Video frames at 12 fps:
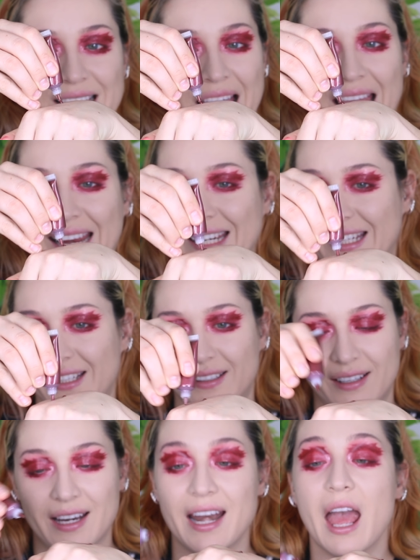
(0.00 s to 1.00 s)

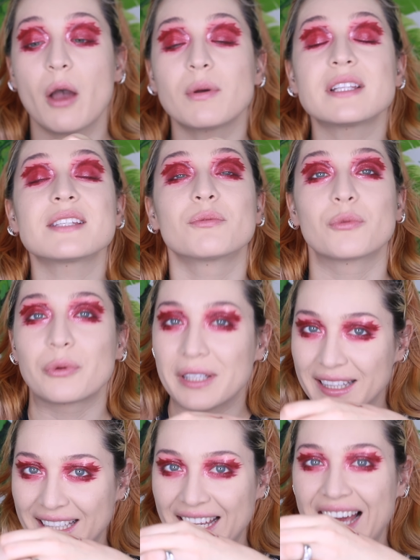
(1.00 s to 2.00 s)
tiny, now it's
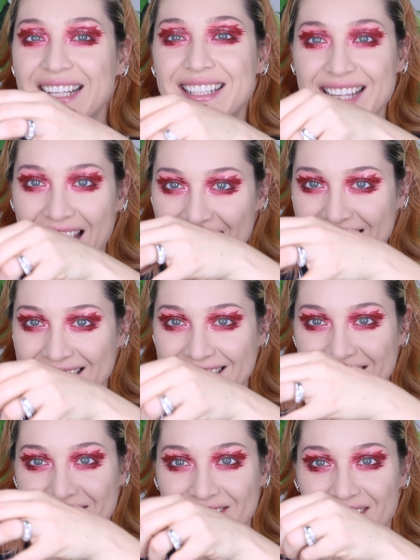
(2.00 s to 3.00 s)
really a tiny
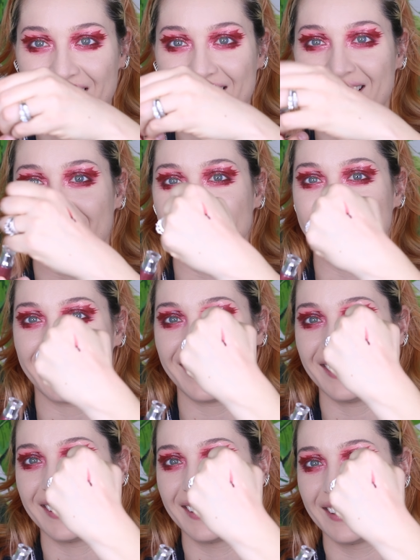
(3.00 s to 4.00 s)
little dot on
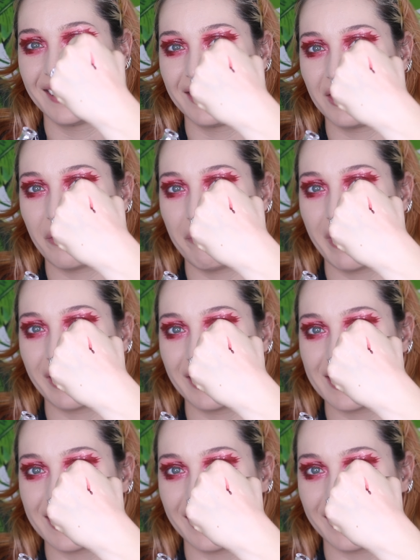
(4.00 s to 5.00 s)
there. You can
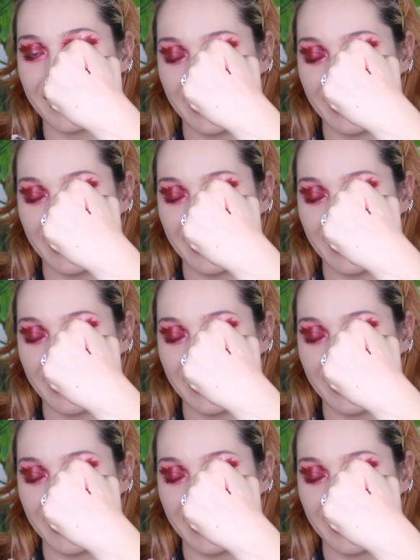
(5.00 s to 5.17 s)
barely see it